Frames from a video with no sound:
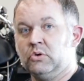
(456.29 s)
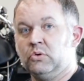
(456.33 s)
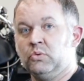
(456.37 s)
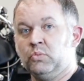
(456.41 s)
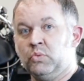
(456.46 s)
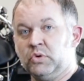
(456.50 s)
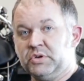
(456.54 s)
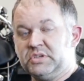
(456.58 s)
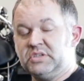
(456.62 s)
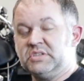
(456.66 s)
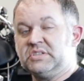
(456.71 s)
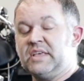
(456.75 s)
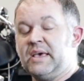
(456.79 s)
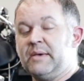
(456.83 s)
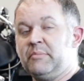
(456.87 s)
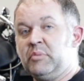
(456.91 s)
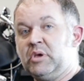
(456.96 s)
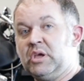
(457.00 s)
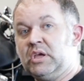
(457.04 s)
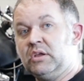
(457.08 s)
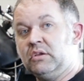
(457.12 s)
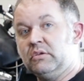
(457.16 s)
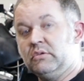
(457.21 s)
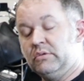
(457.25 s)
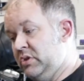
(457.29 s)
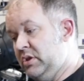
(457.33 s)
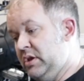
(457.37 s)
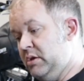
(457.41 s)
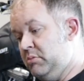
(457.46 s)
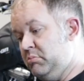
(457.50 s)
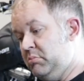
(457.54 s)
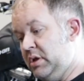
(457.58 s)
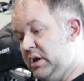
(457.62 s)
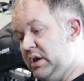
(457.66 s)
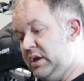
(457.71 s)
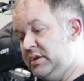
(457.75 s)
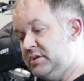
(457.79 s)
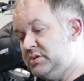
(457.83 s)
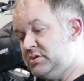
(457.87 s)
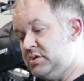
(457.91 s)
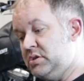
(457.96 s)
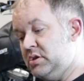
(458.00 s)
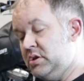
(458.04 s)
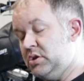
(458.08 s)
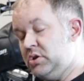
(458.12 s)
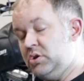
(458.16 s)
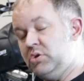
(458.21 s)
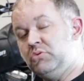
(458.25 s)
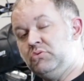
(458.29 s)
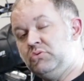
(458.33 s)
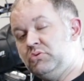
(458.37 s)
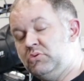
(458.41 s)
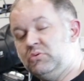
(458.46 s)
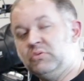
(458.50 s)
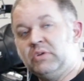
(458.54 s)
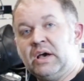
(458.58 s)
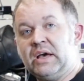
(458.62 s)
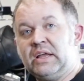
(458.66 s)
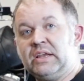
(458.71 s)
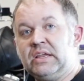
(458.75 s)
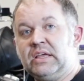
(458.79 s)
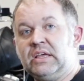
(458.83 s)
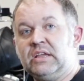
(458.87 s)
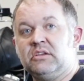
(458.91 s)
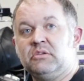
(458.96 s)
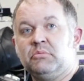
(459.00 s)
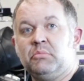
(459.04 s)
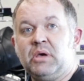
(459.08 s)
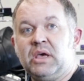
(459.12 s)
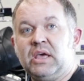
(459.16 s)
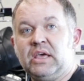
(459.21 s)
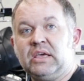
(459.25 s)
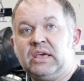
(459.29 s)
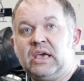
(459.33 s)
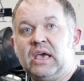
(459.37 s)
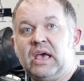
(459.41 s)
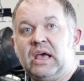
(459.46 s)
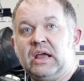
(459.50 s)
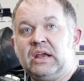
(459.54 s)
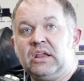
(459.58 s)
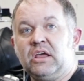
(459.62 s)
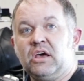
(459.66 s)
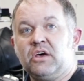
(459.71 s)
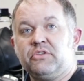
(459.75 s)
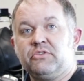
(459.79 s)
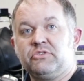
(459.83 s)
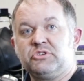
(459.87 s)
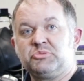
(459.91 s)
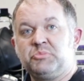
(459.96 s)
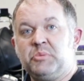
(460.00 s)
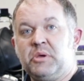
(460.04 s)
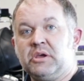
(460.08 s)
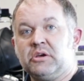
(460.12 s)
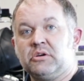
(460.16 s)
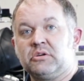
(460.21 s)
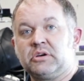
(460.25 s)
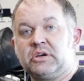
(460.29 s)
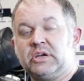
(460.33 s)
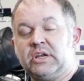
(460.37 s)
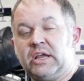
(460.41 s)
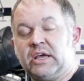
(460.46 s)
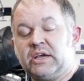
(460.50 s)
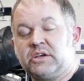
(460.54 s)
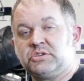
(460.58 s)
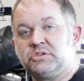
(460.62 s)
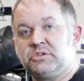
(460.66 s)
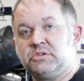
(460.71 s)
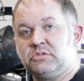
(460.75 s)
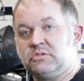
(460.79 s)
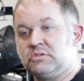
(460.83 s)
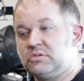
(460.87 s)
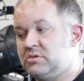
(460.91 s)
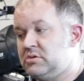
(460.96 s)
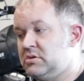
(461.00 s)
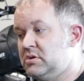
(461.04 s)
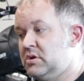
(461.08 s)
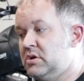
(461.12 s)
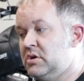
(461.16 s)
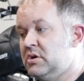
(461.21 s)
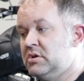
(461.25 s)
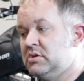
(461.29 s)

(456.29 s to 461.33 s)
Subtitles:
What does that mean? It means that you do not need to make any other speaker connections